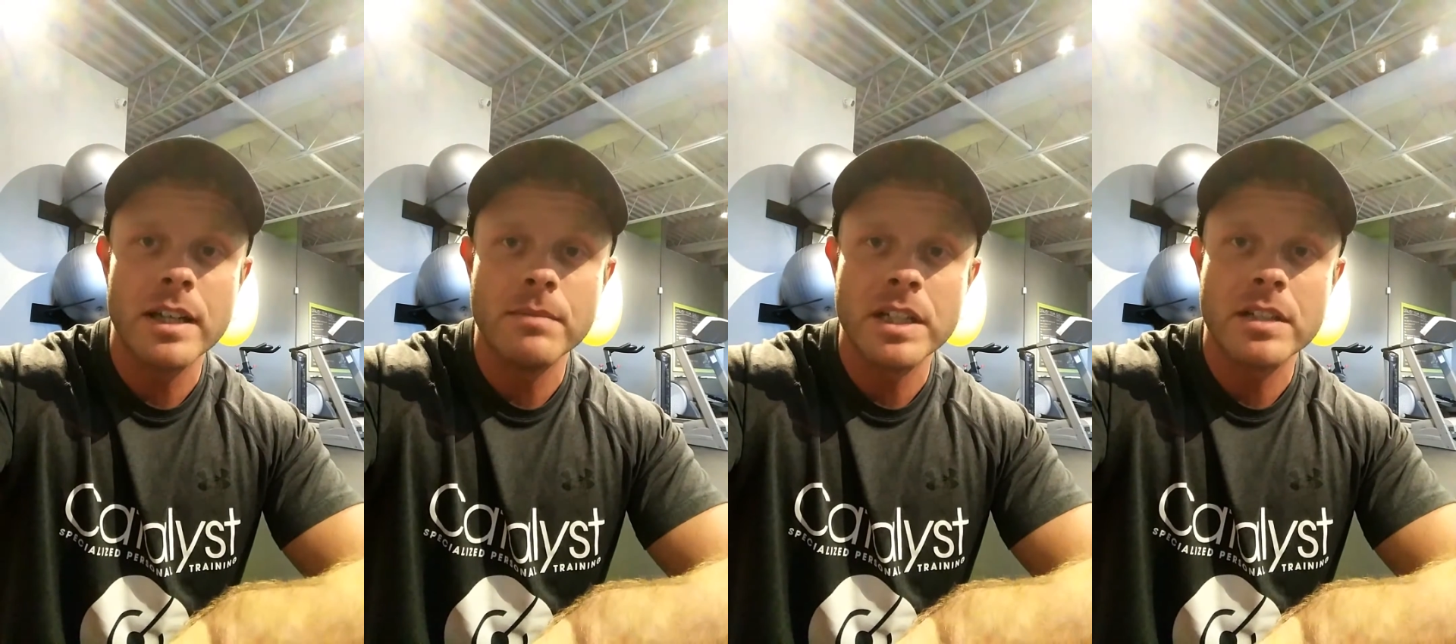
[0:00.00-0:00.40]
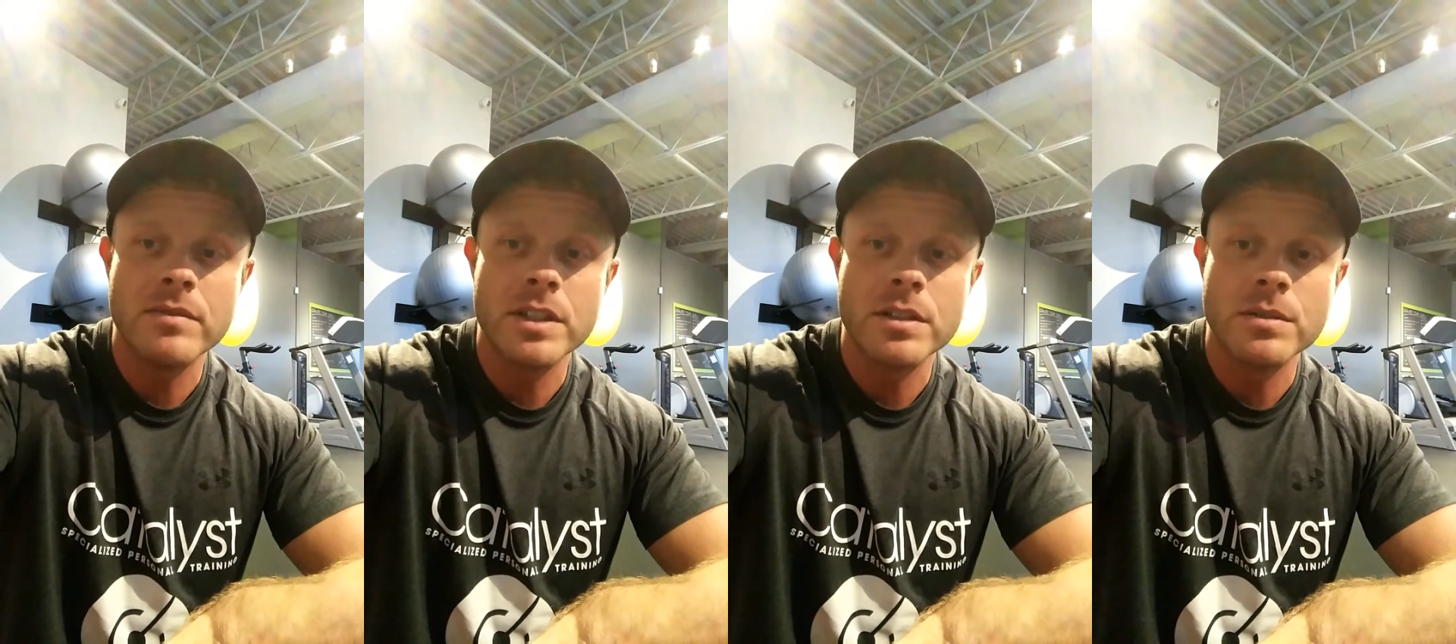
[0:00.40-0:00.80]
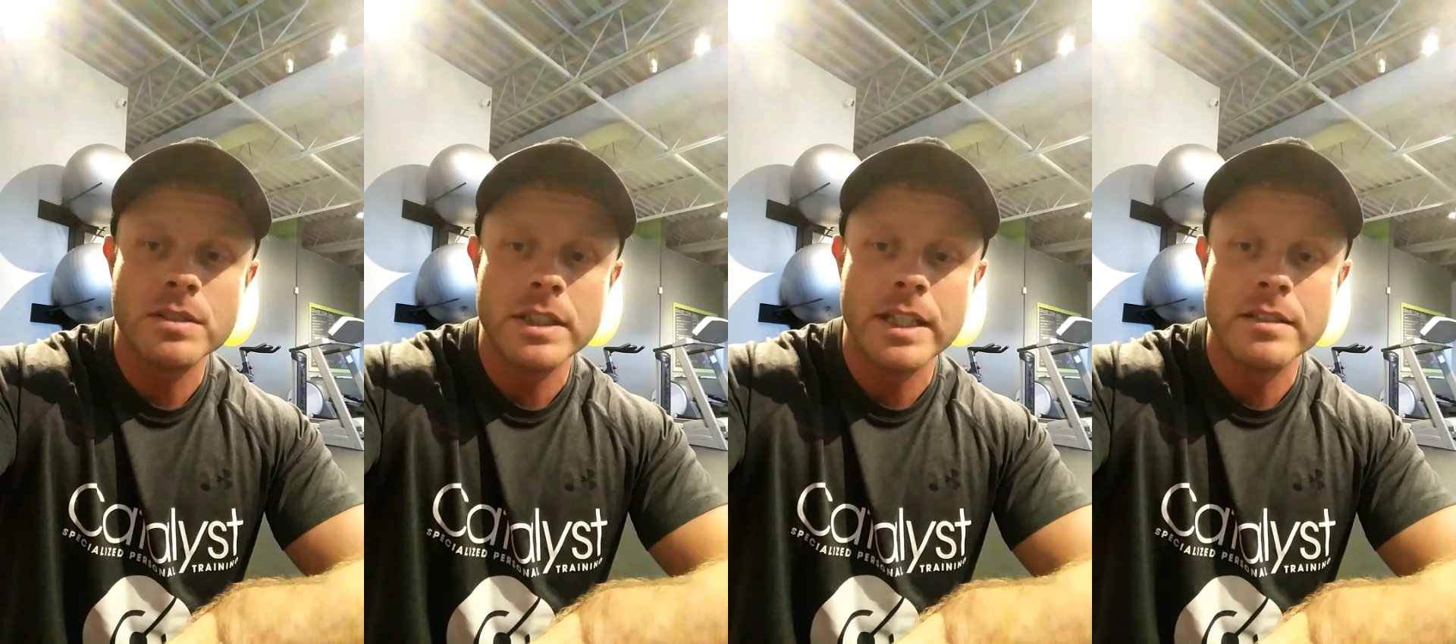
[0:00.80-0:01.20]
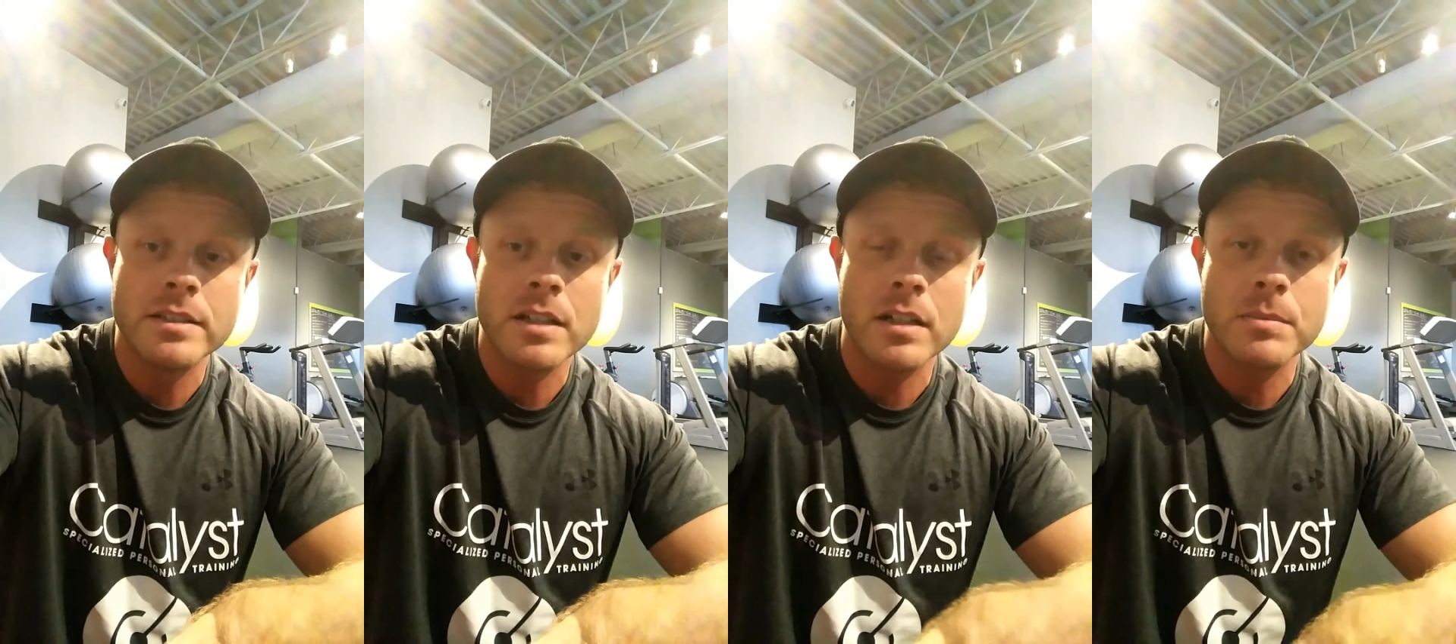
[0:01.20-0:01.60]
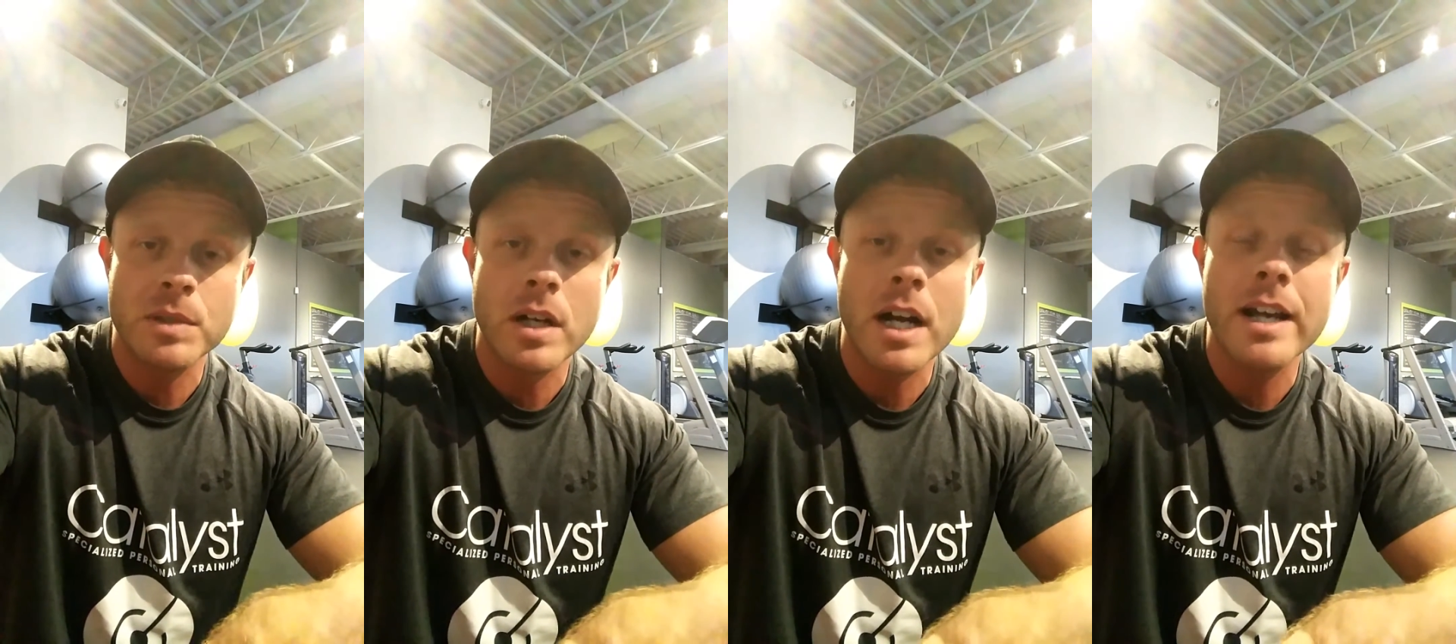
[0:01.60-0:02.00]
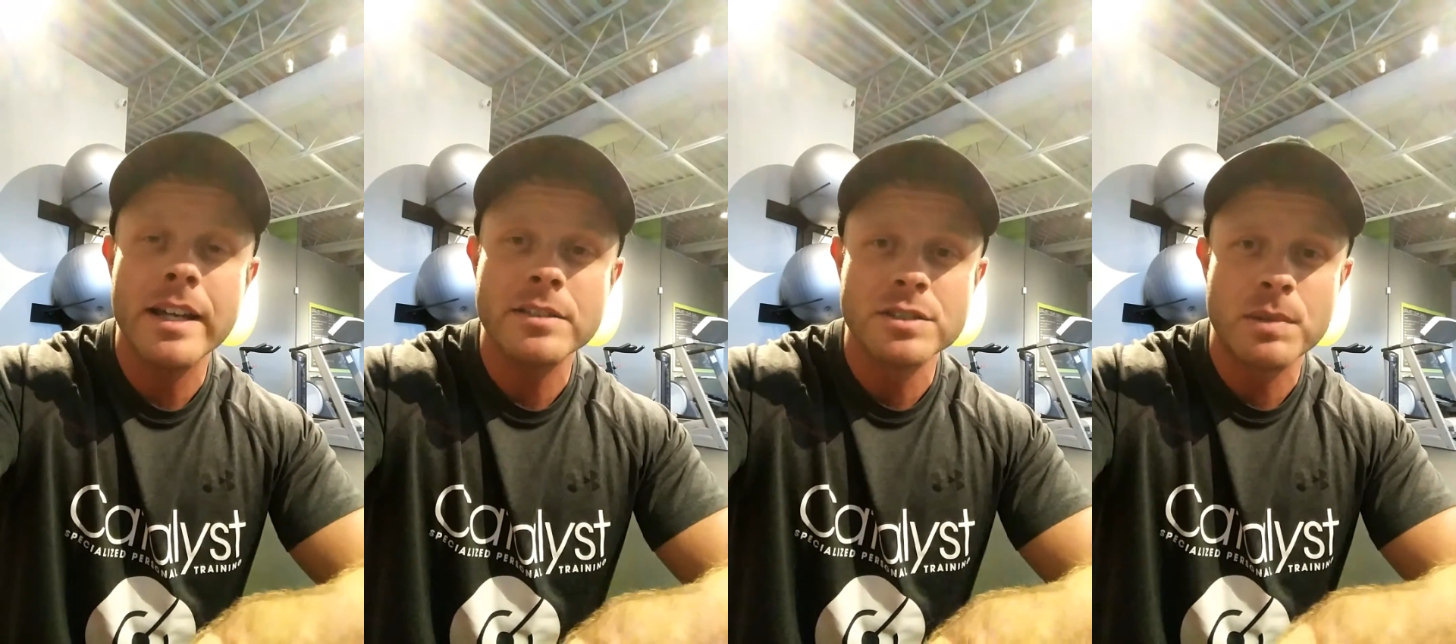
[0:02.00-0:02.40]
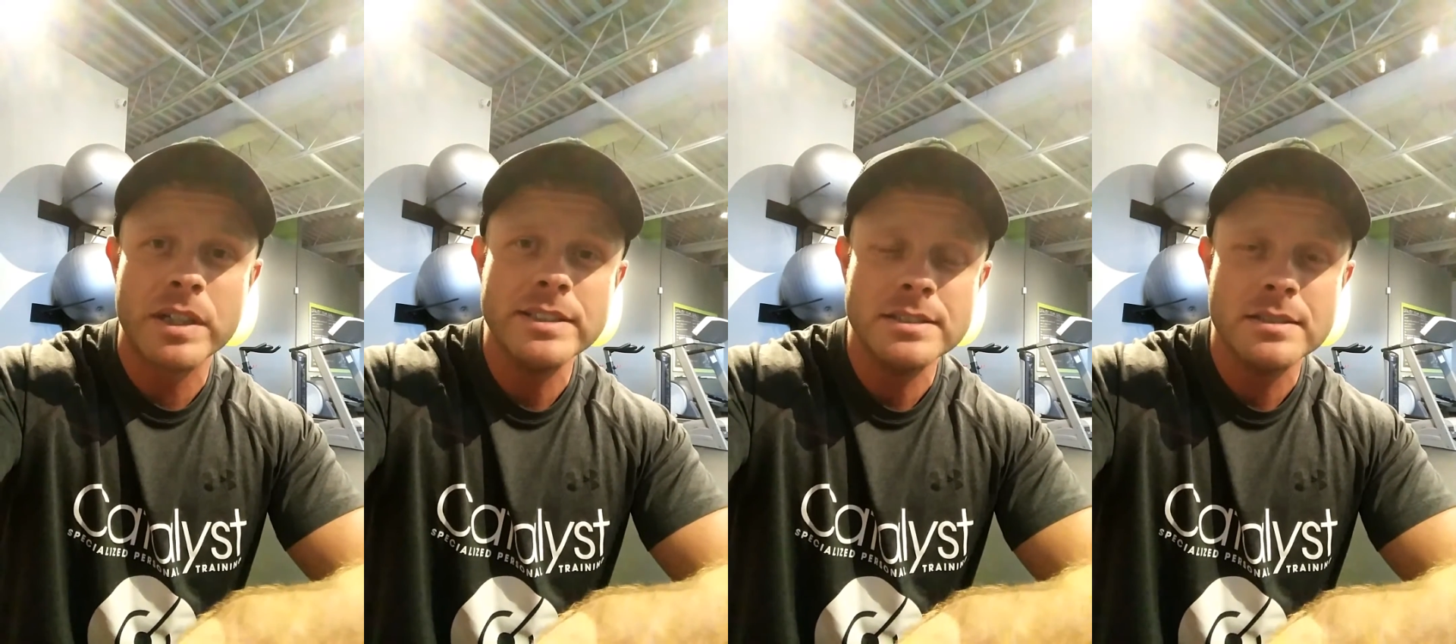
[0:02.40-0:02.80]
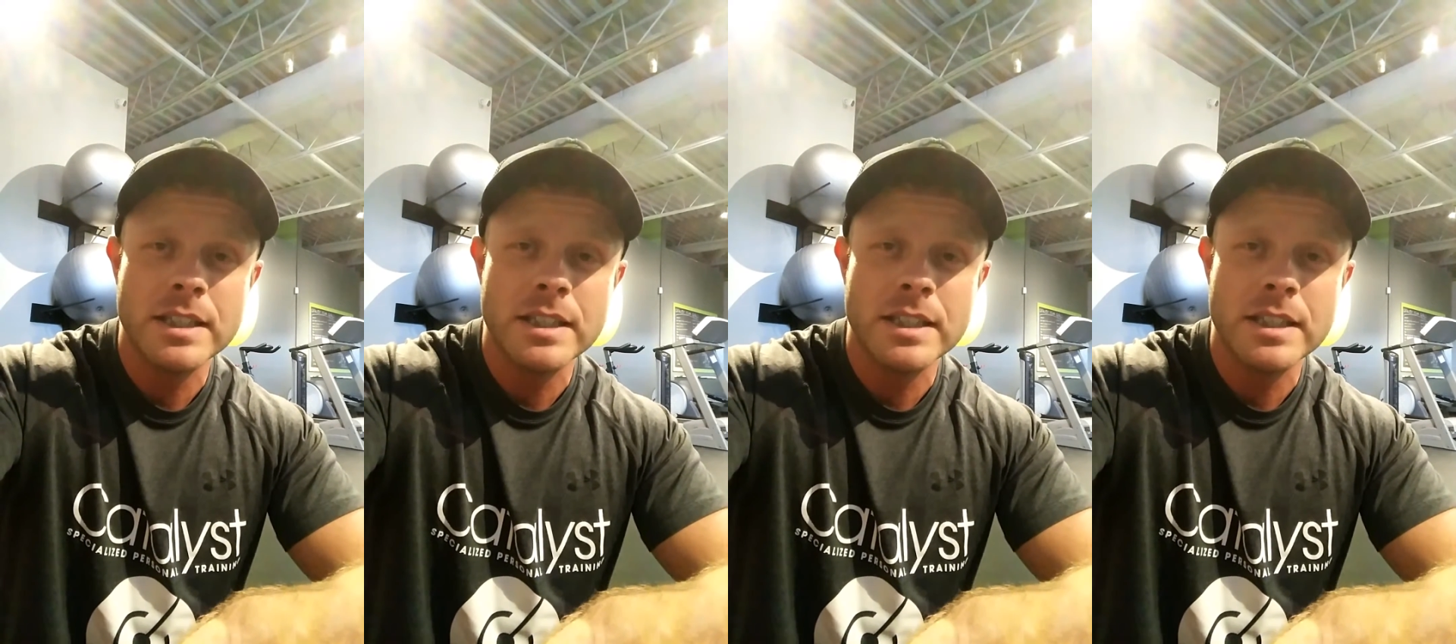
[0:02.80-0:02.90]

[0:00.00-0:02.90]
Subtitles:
and make a video today to talk about high ankle sprains